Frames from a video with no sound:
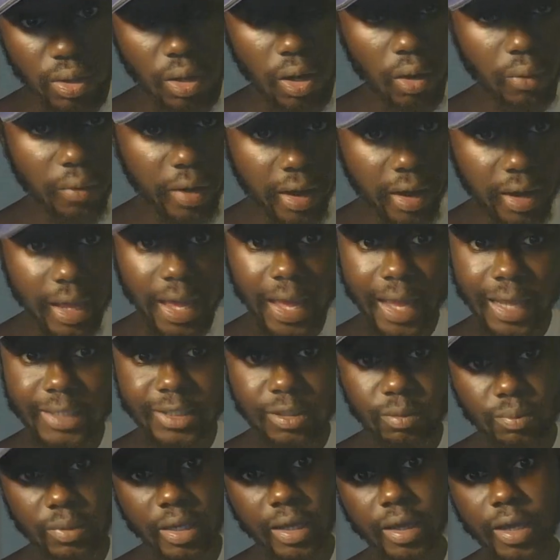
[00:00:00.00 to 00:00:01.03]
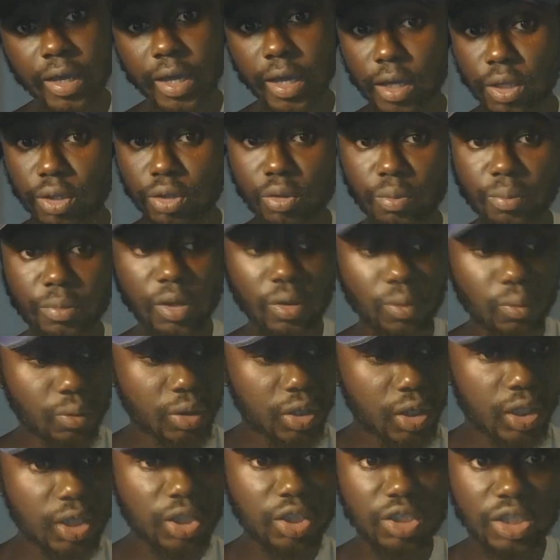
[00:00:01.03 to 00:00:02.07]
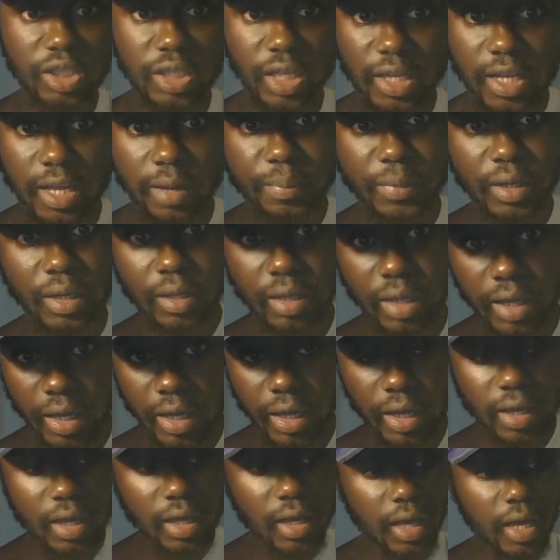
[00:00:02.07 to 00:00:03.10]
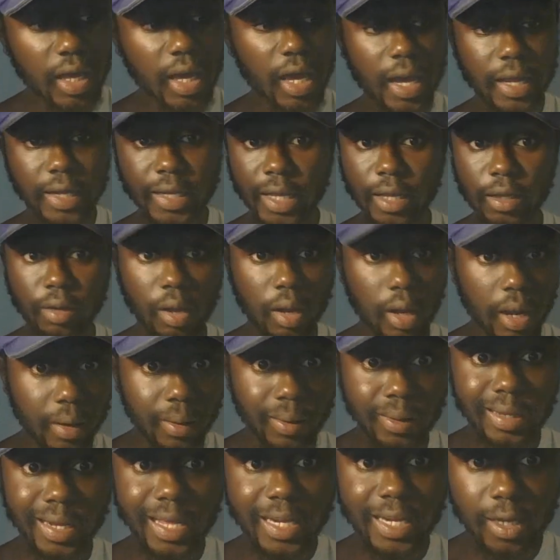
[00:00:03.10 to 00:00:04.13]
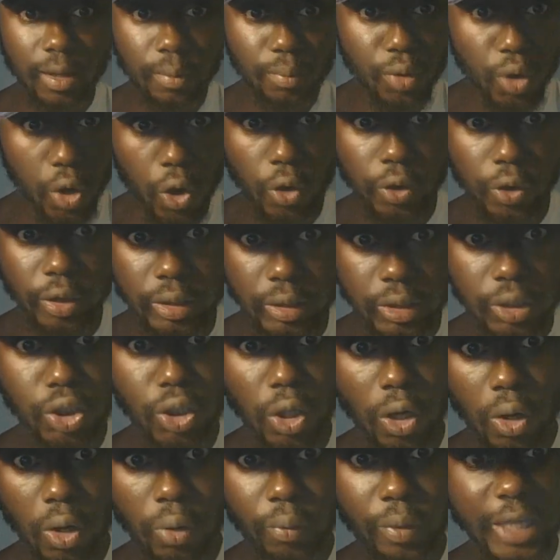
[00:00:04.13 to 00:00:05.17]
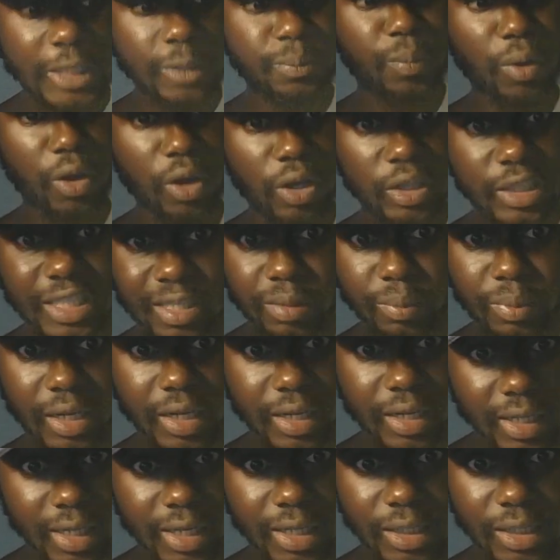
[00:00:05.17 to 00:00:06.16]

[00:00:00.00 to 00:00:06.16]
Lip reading: Alright? Ask him like, hey, what are you interested in coming in here? And then let him know his sole responsibility